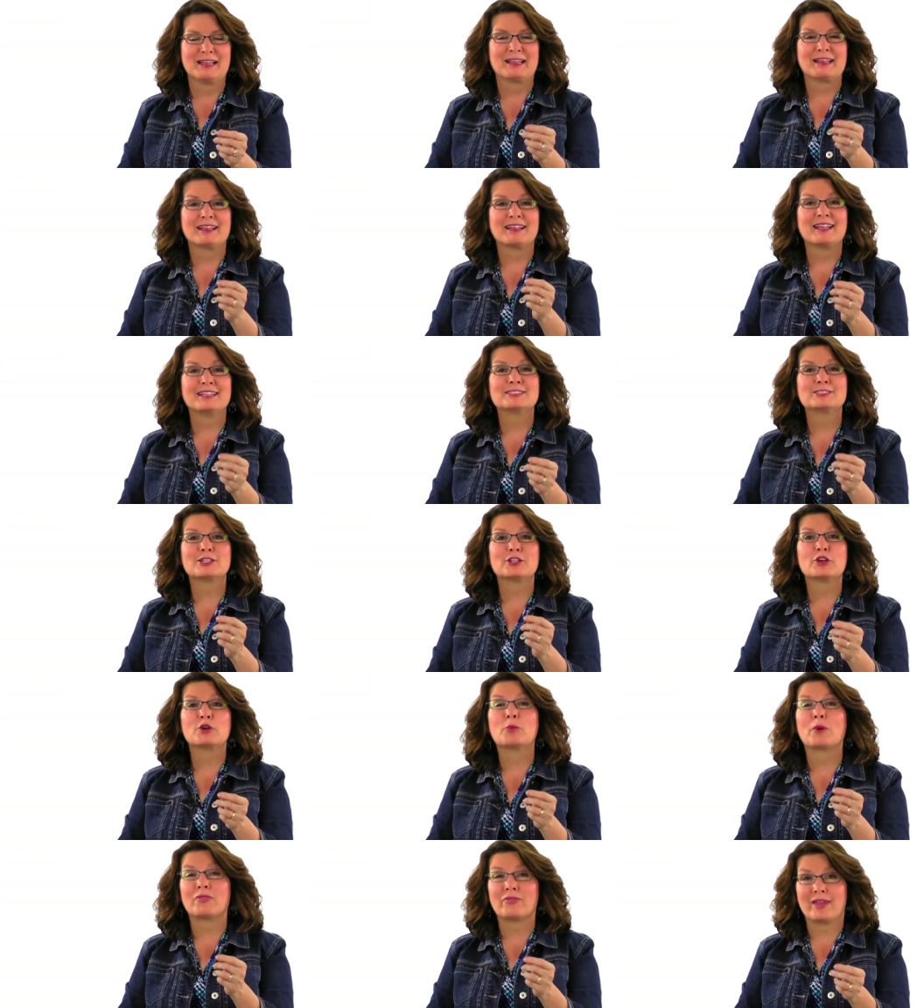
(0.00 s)
Let's
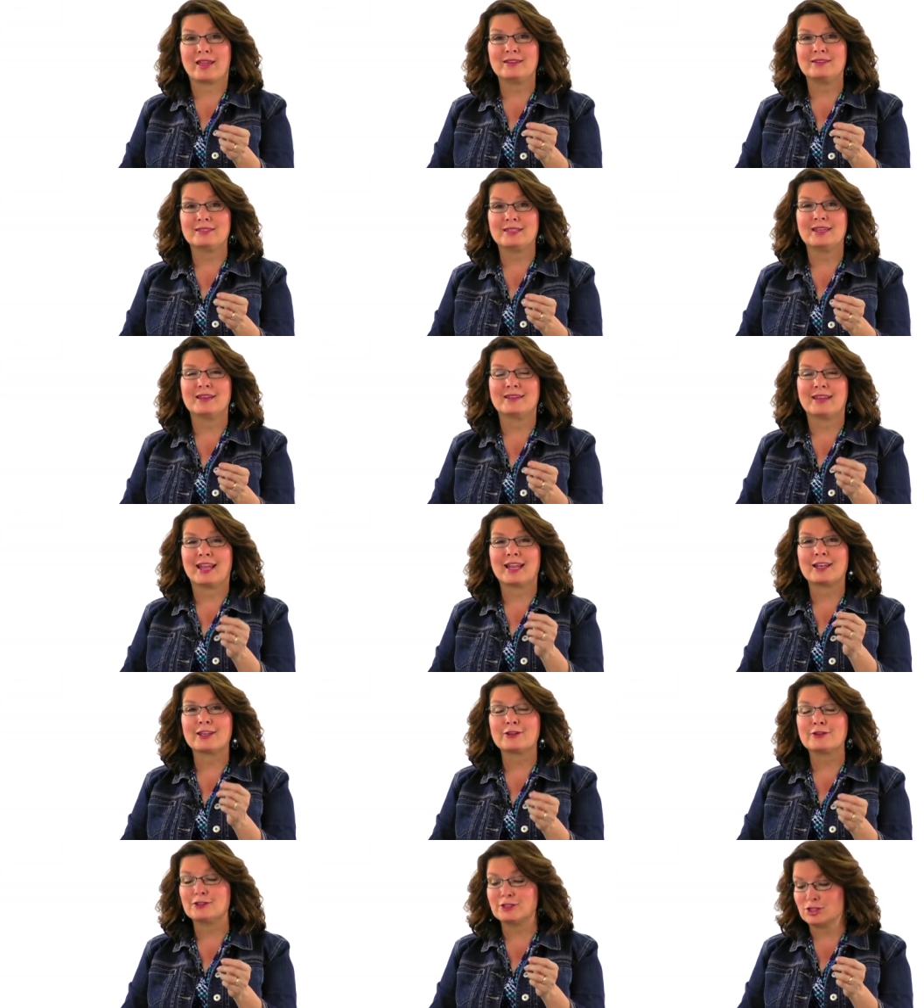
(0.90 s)
look what they did at
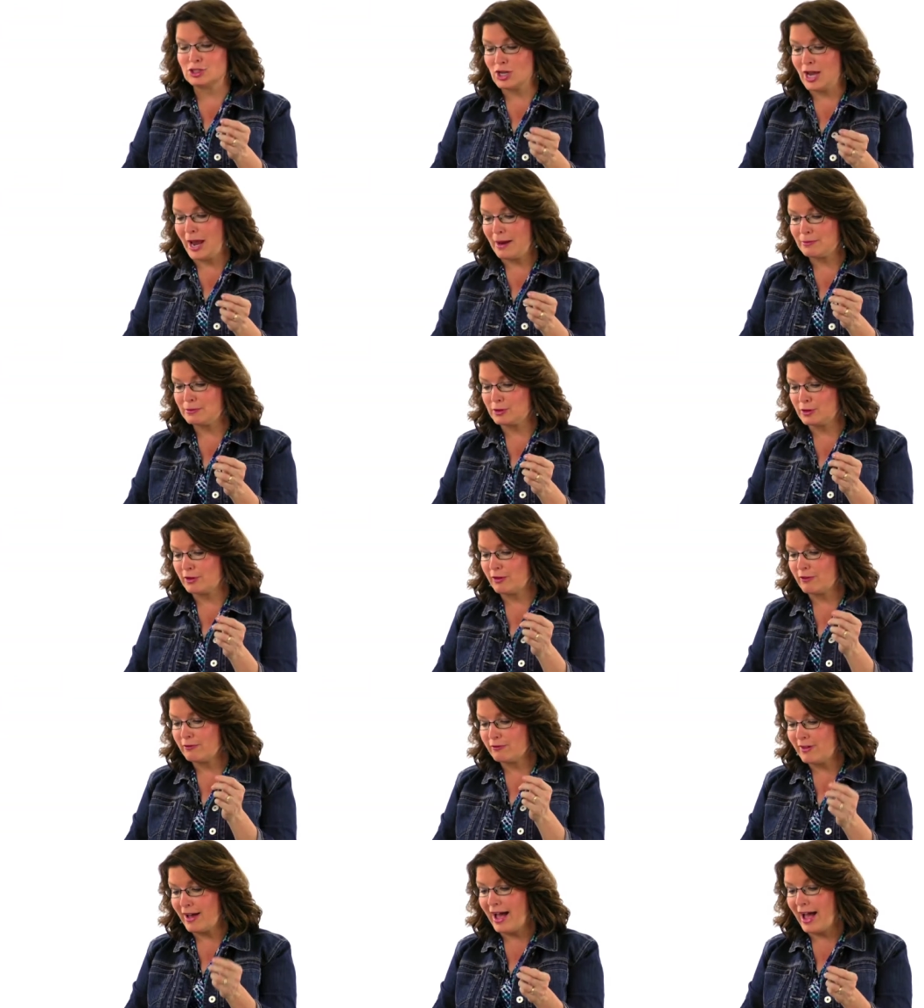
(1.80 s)
Luke chapter
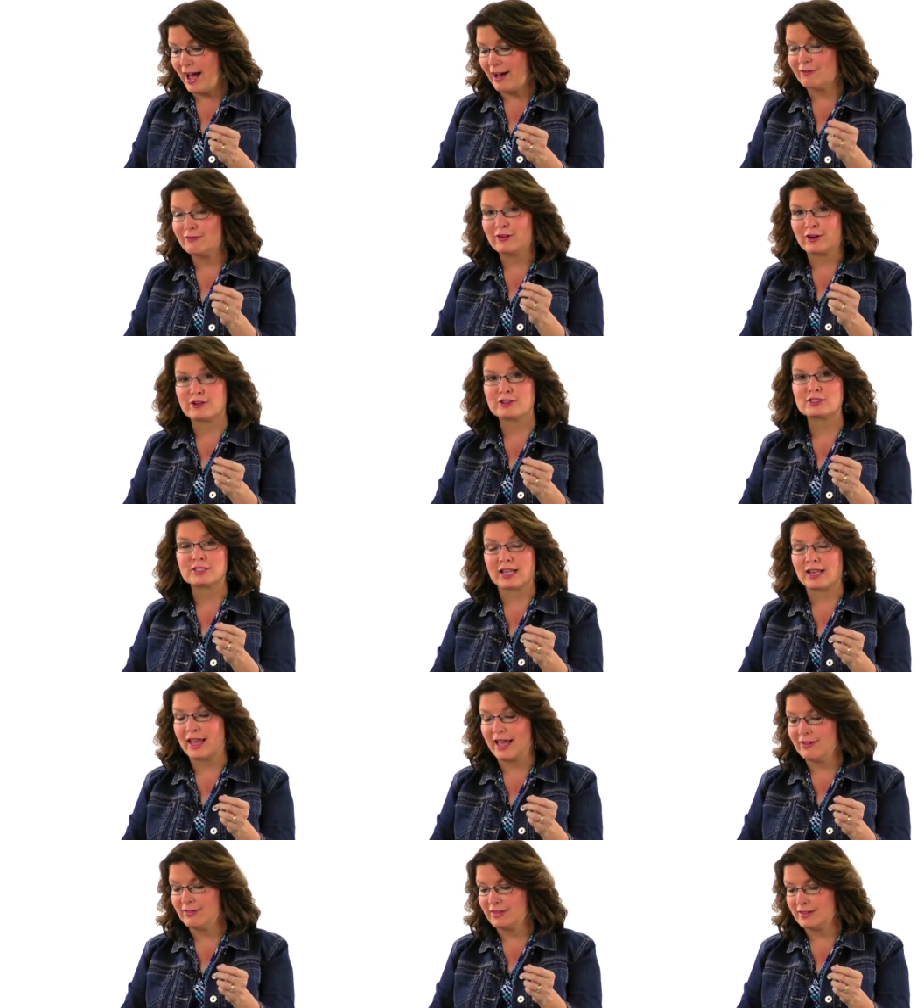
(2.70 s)
5, verse
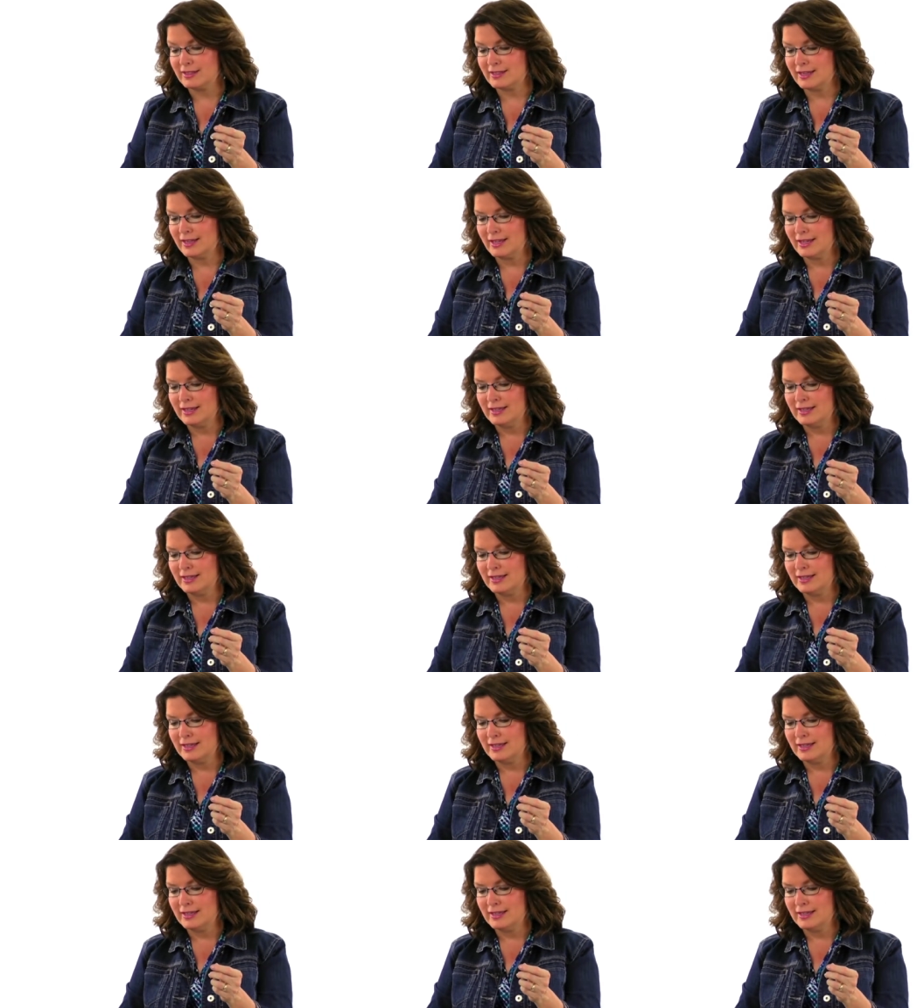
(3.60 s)
11.